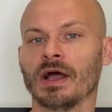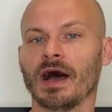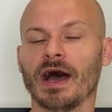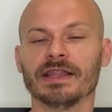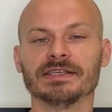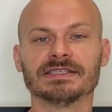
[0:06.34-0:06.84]

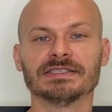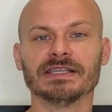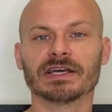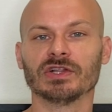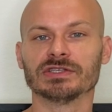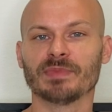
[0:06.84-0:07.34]
Hi, this is
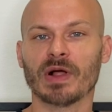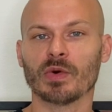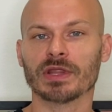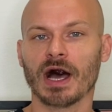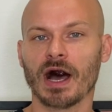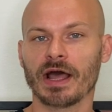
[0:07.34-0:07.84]
Nicholas Bell
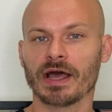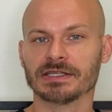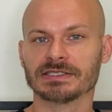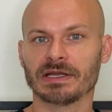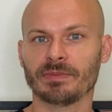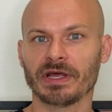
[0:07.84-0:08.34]
with
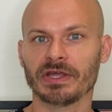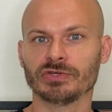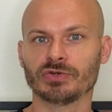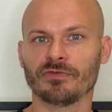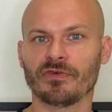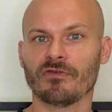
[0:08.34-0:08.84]
Ion Cinema, here
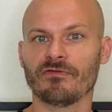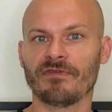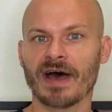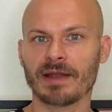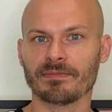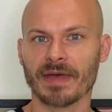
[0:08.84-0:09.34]
to review
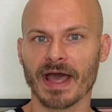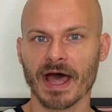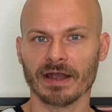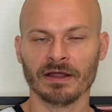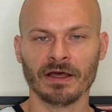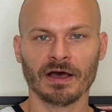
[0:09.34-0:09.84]

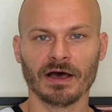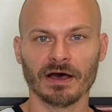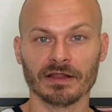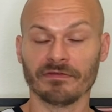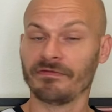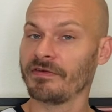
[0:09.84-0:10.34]
Fatman,
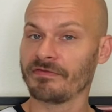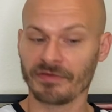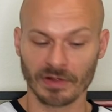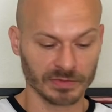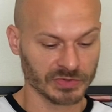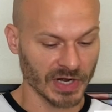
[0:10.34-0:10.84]
the fifth
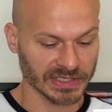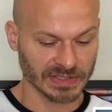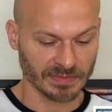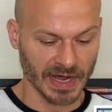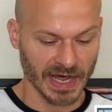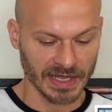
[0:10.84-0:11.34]
film
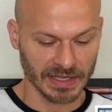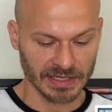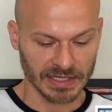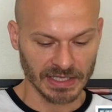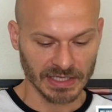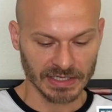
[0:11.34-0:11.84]
directed by
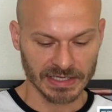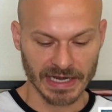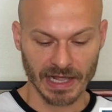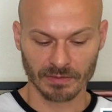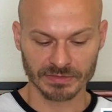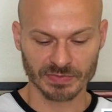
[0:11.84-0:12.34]
the
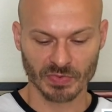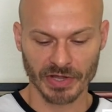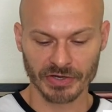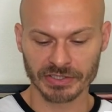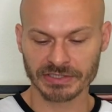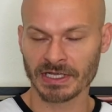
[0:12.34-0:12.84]
Nelms
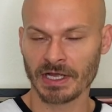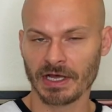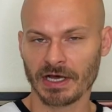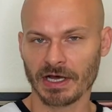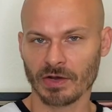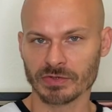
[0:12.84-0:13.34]
brothers,
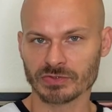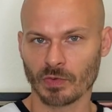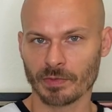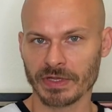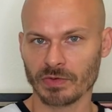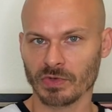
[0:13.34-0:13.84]
which
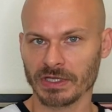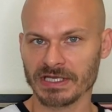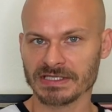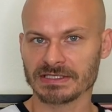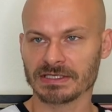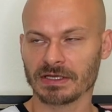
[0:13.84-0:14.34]
will be
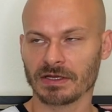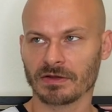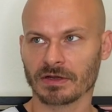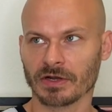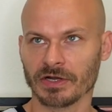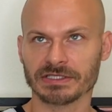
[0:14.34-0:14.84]
released
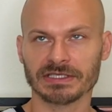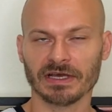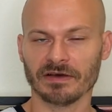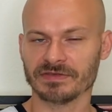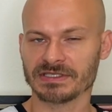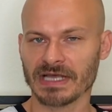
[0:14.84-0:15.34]
courtesy
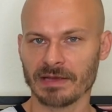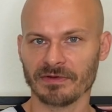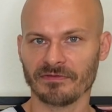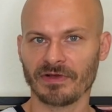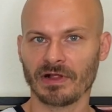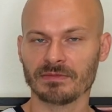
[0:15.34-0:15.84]
of
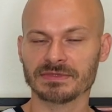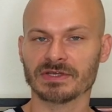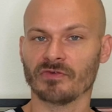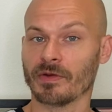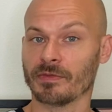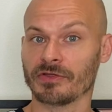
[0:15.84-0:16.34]
Saban Films,
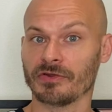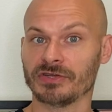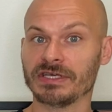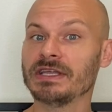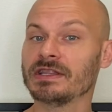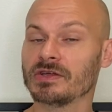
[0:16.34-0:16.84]
November
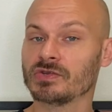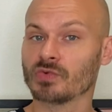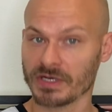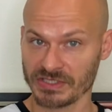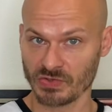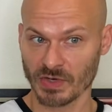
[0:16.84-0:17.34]
13th,
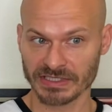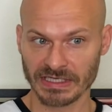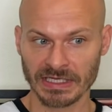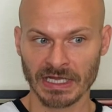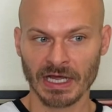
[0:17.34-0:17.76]
2020.